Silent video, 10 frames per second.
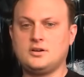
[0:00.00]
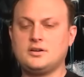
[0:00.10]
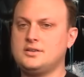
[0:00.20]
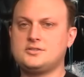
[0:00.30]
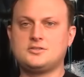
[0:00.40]

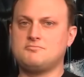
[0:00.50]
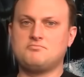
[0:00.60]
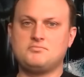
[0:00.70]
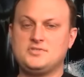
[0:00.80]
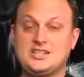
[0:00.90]
Argus
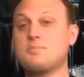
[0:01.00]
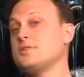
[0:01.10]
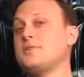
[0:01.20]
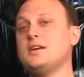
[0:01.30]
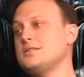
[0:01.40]
skipped a
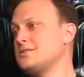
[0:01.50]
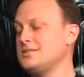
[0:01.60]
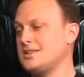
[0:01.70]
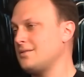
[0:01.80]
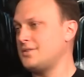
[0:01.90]
phase
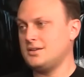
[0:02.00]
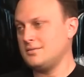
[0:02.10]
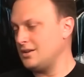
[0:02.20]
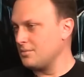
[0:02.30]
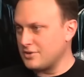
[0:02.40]
instead of
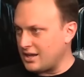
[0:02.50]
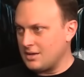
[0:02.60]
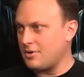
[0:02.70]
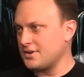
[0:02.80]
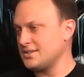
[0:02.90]
the breaking
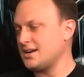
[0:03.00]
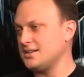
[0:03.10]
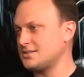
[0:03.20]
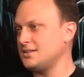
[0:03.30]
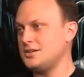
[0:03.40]
apart into
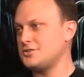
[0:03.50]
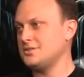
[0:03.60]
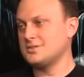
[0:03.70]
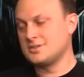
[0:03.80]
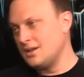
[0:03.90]

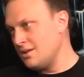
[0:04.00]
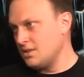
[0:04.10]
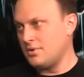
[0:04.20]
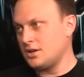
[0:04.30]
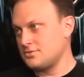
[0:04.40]
constellations.
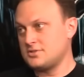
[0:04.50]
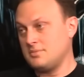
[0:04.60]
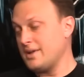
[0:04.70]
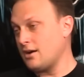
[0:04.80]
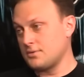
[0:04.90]
The boss was just
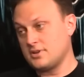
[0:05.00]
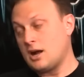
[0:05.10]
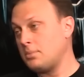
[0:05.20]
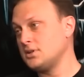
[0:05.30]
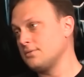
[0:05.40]
empowered with a
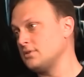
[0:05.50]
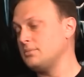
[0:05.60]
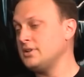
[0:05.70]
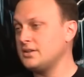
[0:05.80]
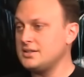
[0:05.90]
couple different
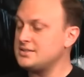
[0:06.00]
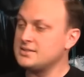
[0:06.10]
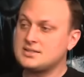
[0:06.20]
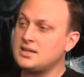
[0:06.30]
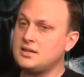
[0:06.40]
abilities
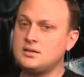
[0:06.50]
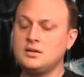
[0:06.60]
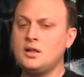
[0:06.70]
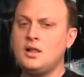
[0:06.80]
instead.